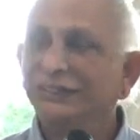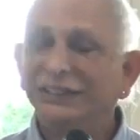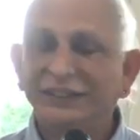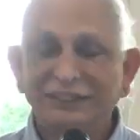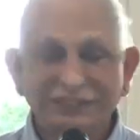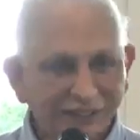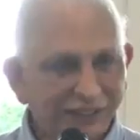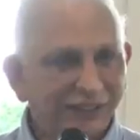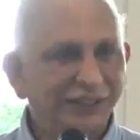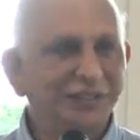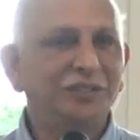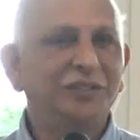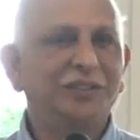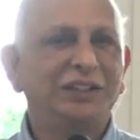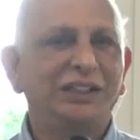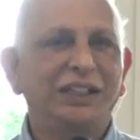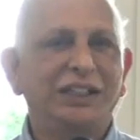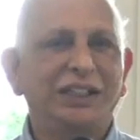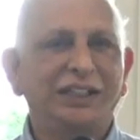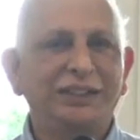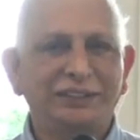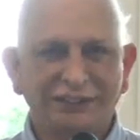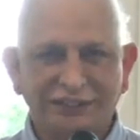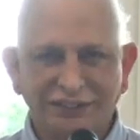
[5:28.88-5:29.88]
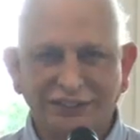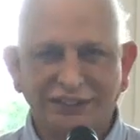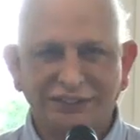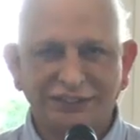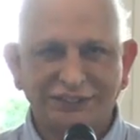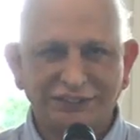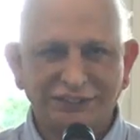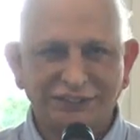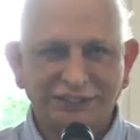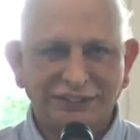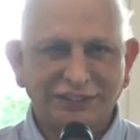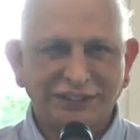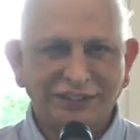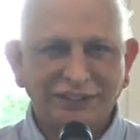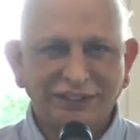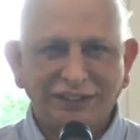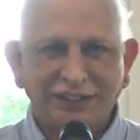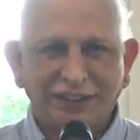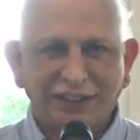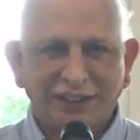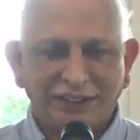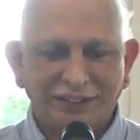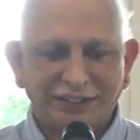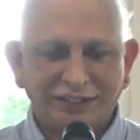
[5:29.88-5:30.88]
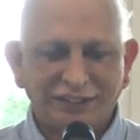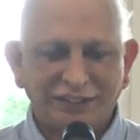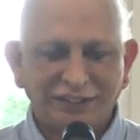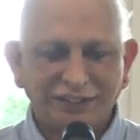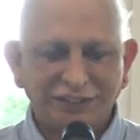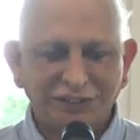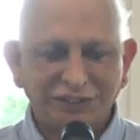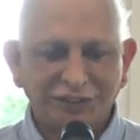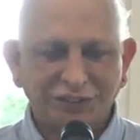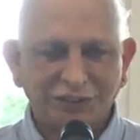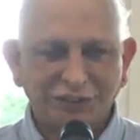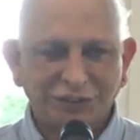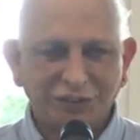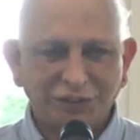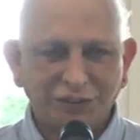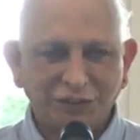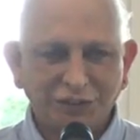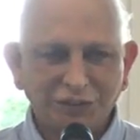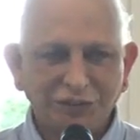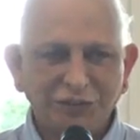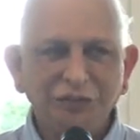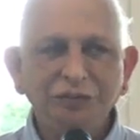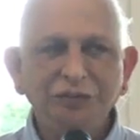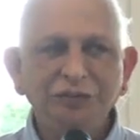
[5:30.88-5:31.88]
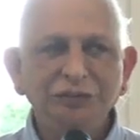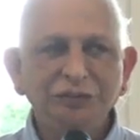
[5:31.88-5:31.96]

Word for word: silver light, yes. And then you go,